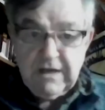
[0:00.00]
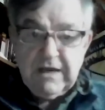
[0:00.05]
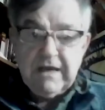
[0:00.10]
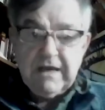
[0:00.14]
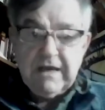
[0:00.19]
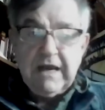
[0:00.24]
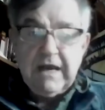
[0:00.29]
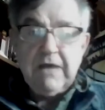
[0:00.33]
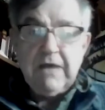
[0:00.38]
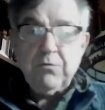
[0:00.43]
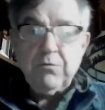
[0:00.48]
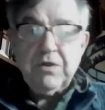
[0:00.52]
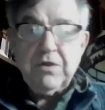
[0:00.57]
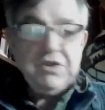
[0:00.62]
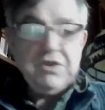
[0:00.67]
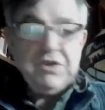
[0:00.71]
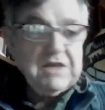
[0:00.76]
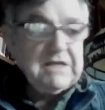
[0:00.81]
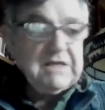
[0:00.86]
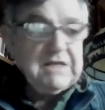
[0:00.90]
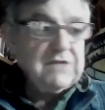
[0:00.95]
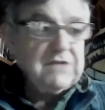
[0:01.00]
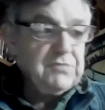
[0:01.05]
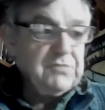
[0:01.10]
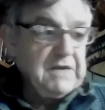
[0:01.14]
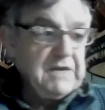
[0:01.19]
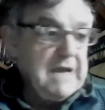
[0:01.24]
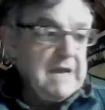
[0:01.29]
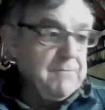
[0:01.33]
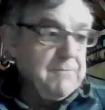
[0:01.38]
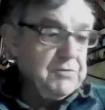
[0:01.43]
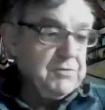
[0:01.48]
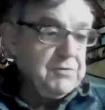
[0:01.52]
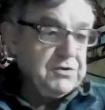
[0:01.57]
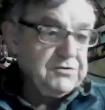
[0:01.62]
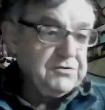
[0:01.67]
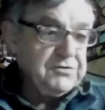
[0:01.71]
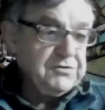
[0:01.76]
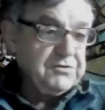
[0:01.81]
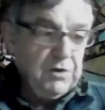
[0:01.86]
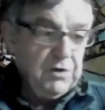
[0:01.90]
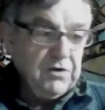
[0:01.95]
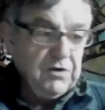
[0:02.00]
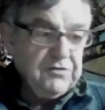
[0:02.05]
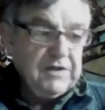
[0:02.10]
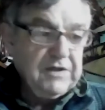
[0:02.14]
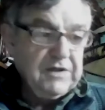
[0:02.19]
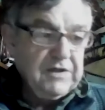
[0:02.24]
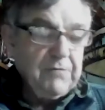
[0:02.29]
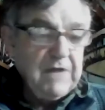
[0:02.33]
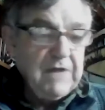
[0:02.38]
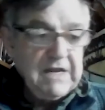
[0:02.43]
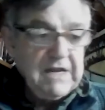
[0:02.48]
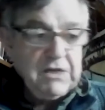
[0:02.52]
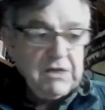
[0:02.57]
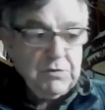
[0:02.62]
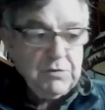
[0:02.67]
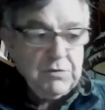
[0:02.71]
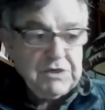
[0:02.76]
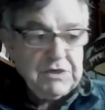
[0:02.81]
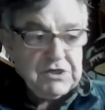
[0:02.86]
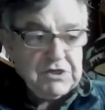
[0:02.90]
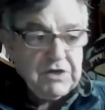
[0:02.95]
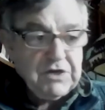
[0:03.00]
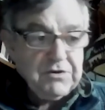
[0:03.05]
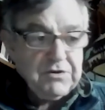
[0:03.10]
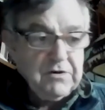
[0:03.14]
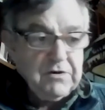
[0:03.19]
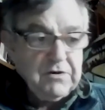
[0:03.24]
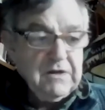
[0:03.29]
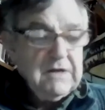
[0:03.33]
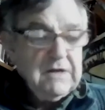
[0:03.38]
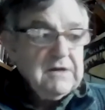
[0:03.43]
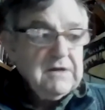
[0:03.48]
And I, we think mm-hmm. that's what happened with those birds. They ran into each other.